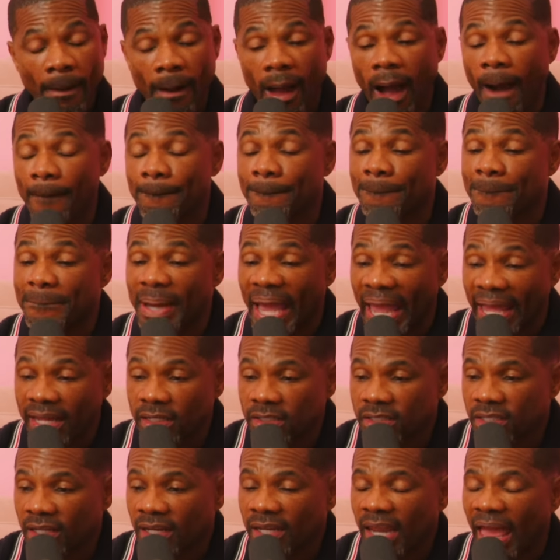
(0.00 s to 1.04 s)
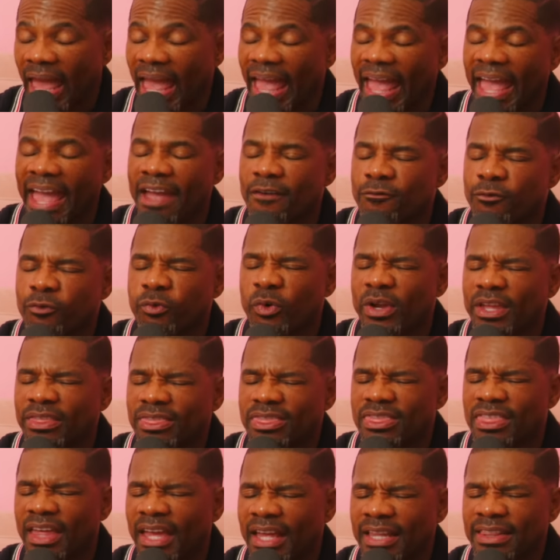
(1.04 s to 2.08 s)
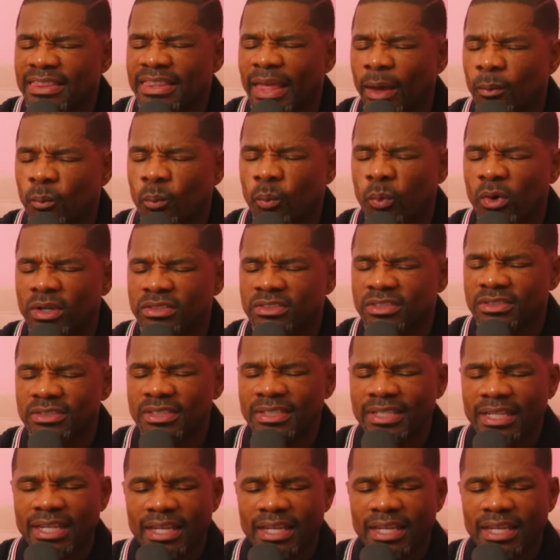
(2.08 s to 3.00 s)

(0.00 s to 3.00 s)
abandon everything that was